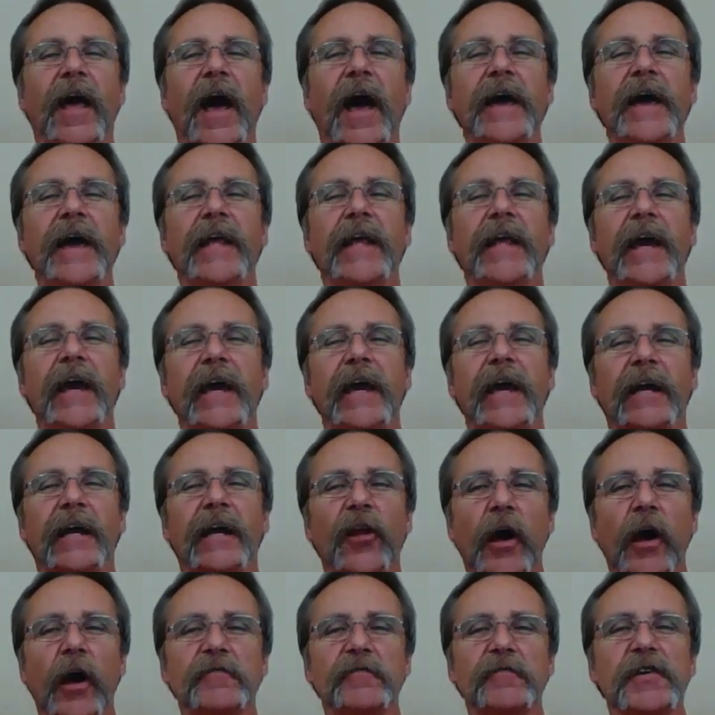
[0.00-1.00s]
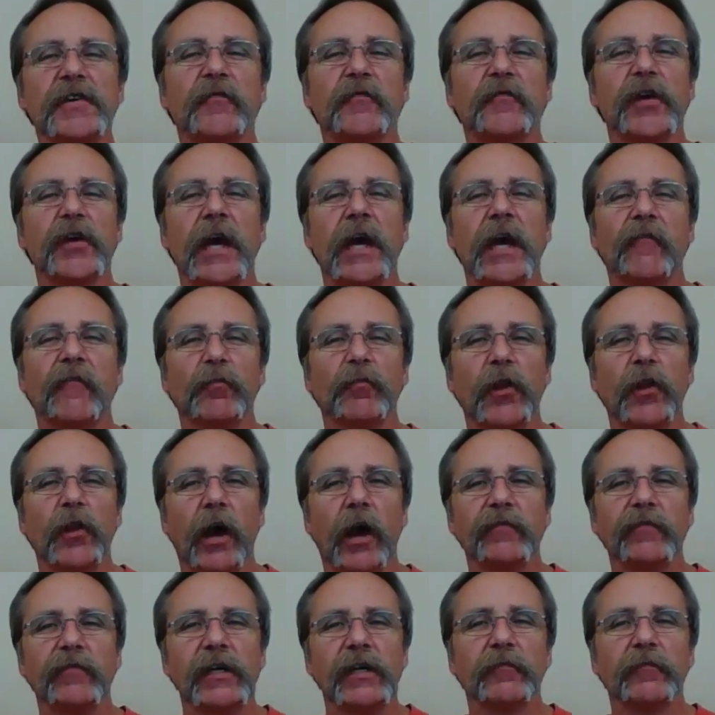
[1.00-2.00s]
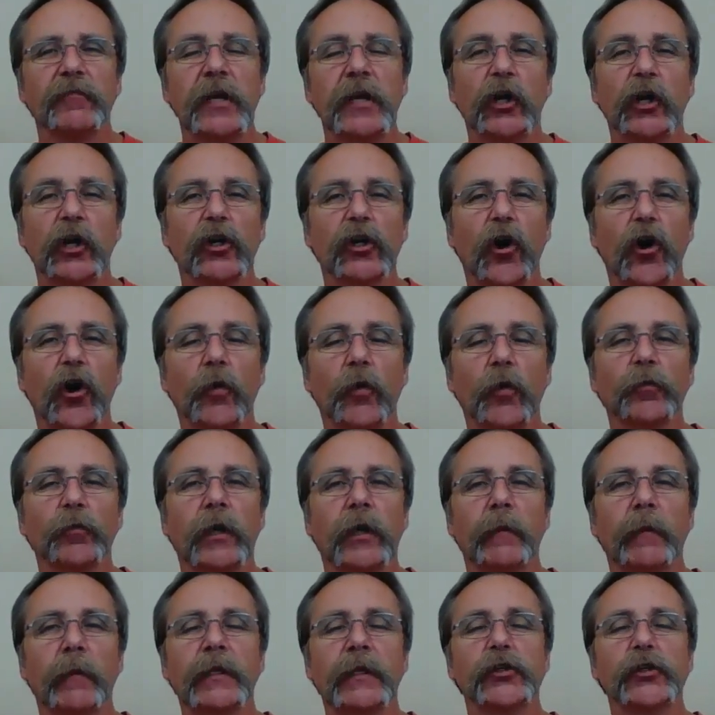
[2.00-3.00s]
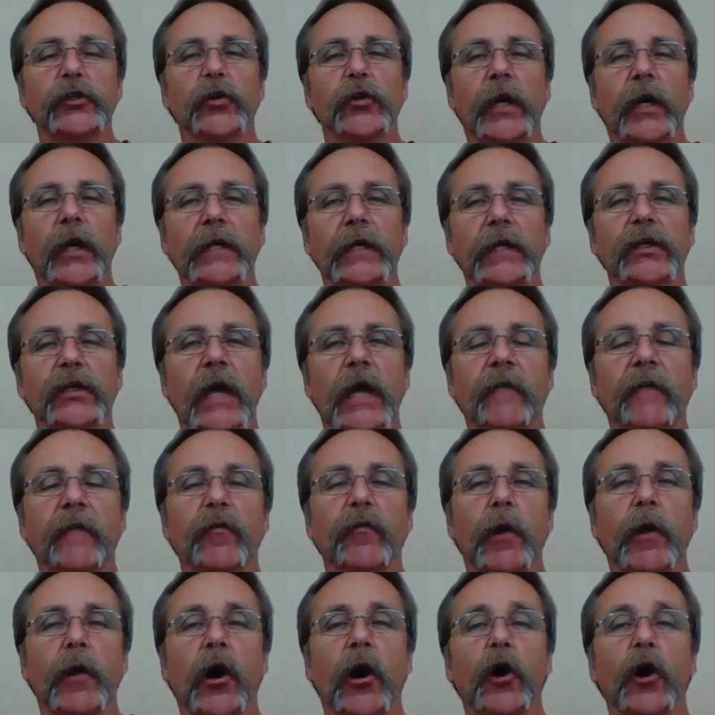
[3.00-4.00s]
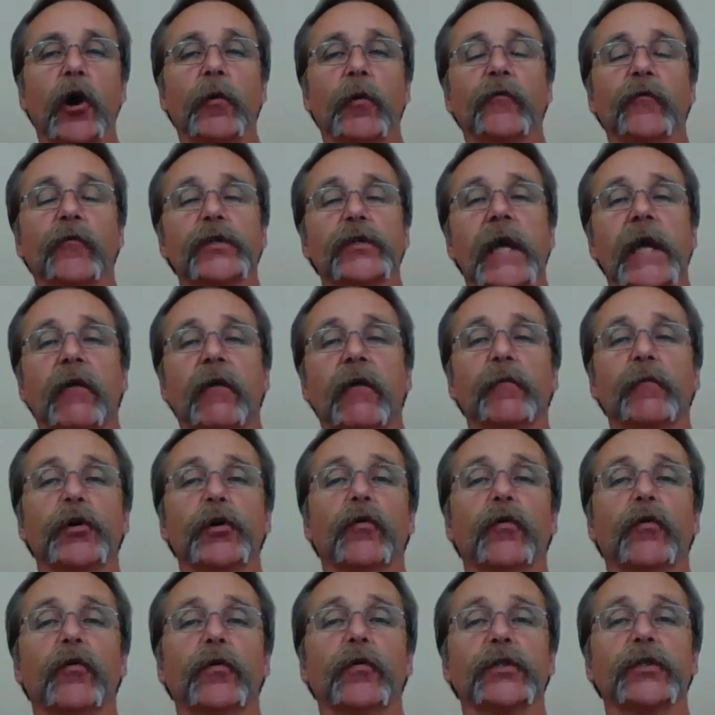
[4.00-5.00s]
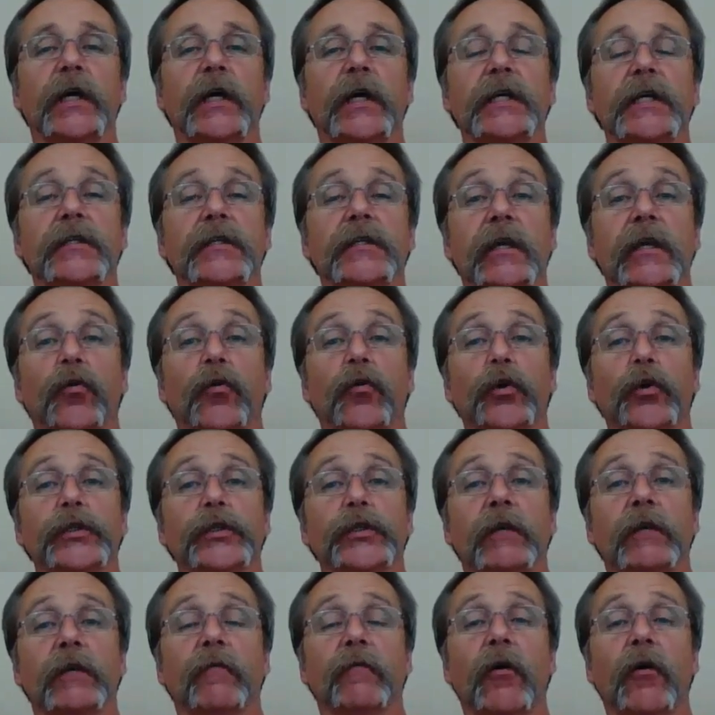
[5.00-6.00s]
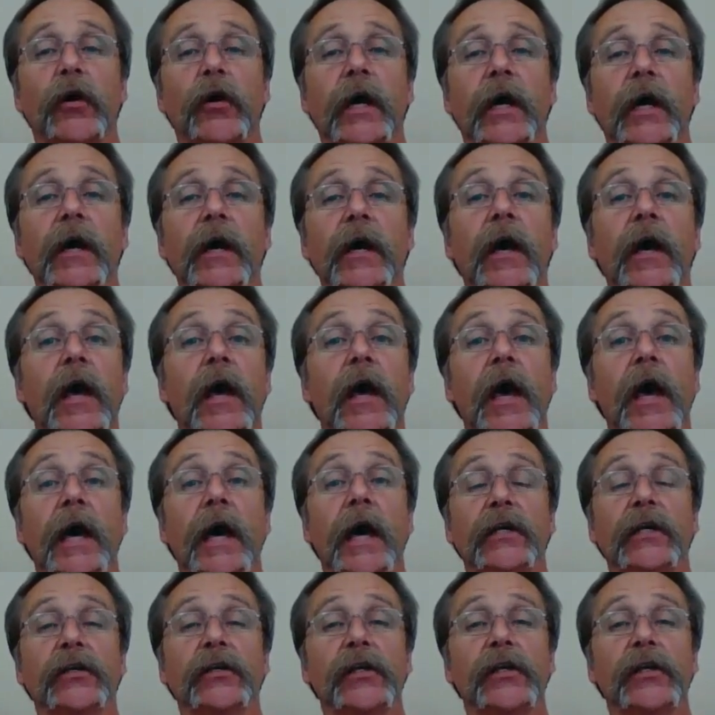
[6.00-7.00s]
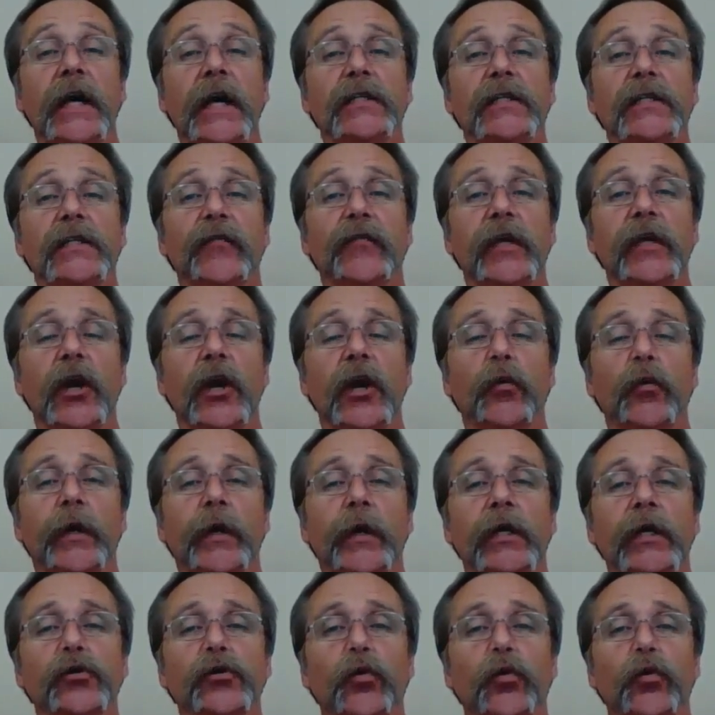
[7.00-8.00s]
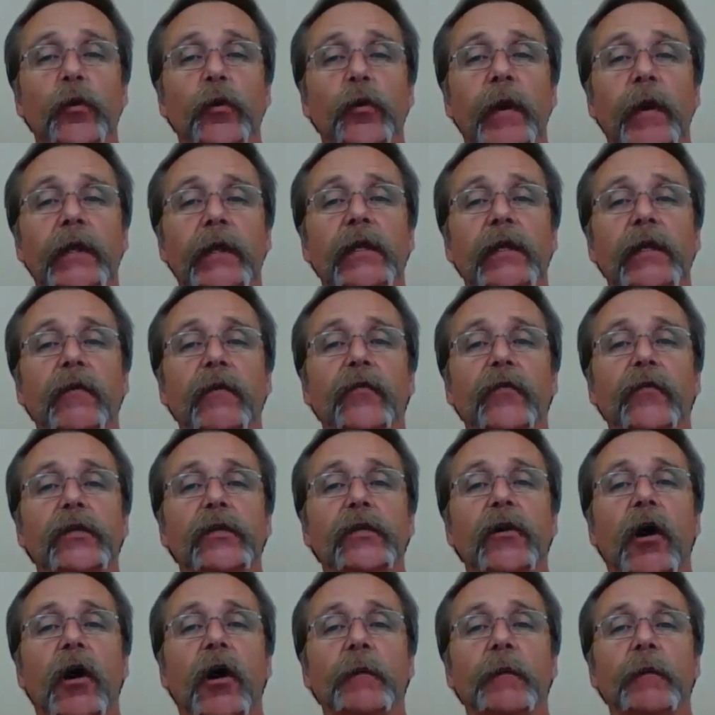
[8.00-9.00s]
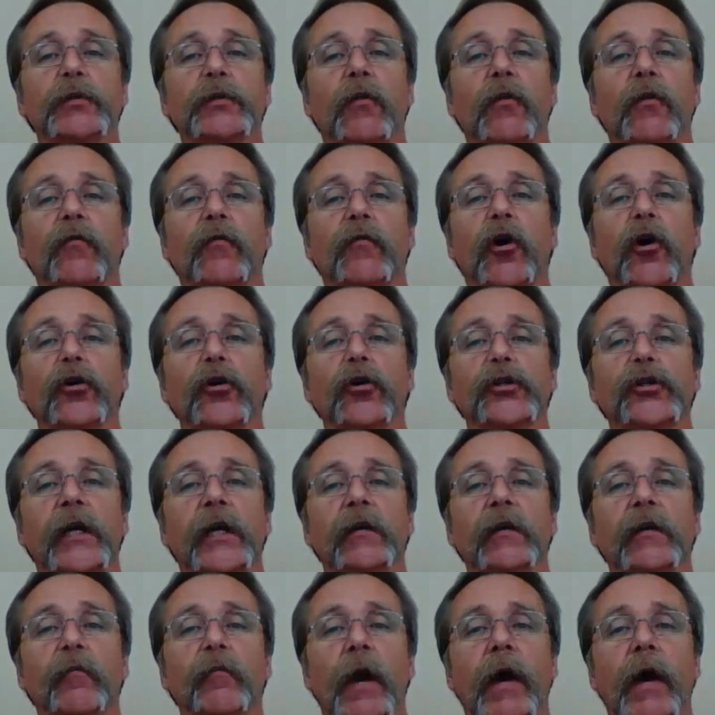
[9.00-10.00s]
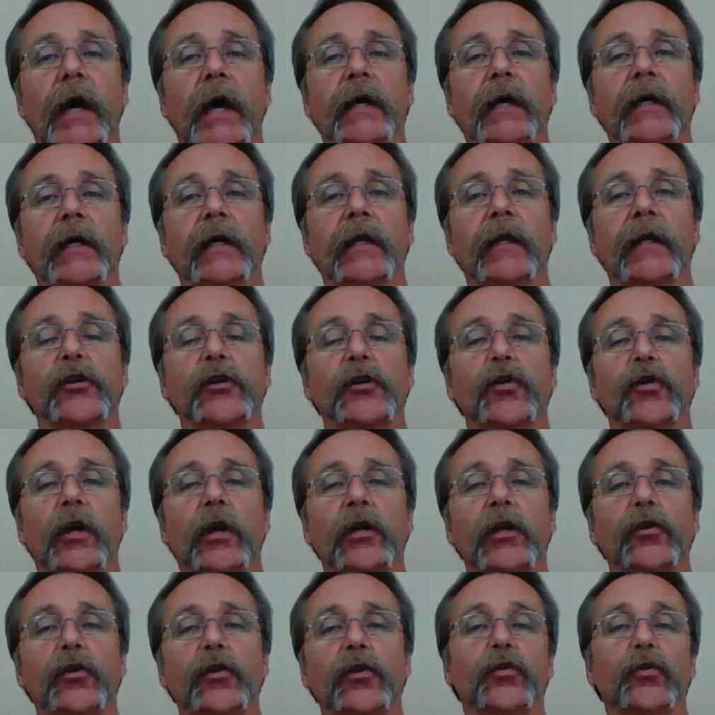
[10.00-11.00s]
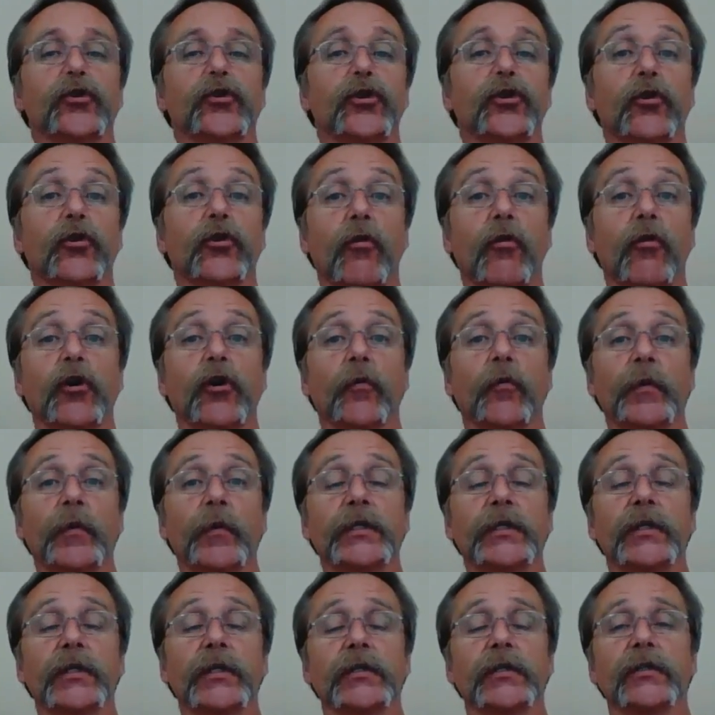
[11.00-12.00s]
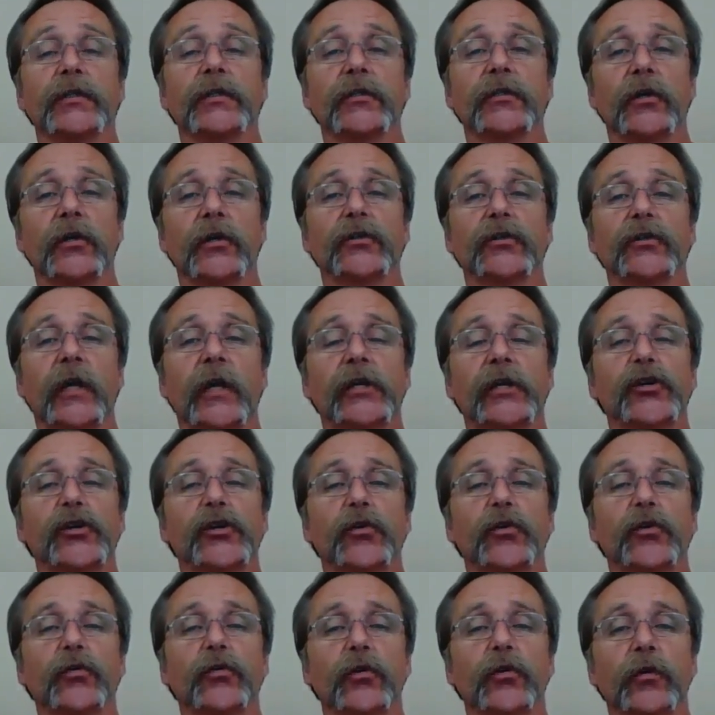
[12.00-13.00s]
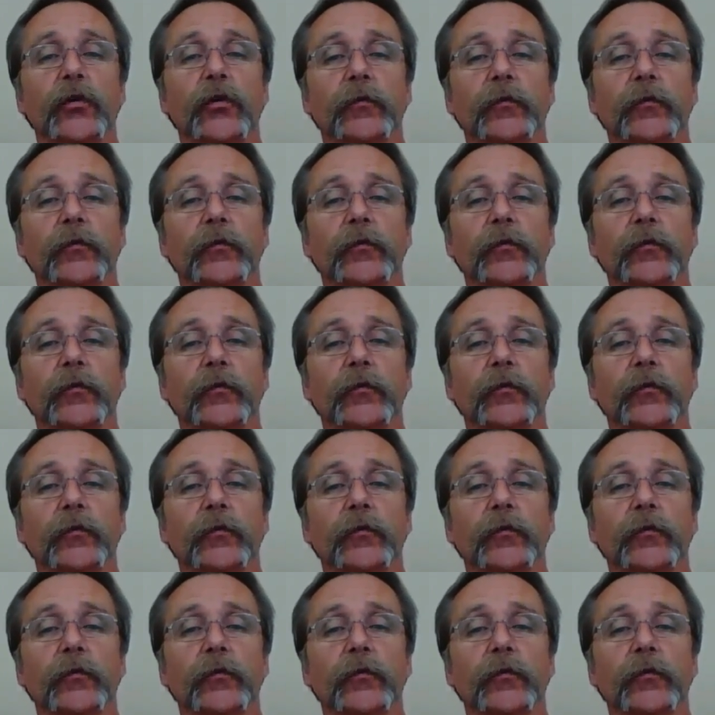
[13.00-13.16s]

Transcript: Hey there, Clive Jeffrey here from CliveJeffrey.com, coming to you again today from our home office here in beautiful sunny St. Augustine, Florida. And in today's video we're going to talk about the different types of content marketing that you can use to grow your business, so stay tuned.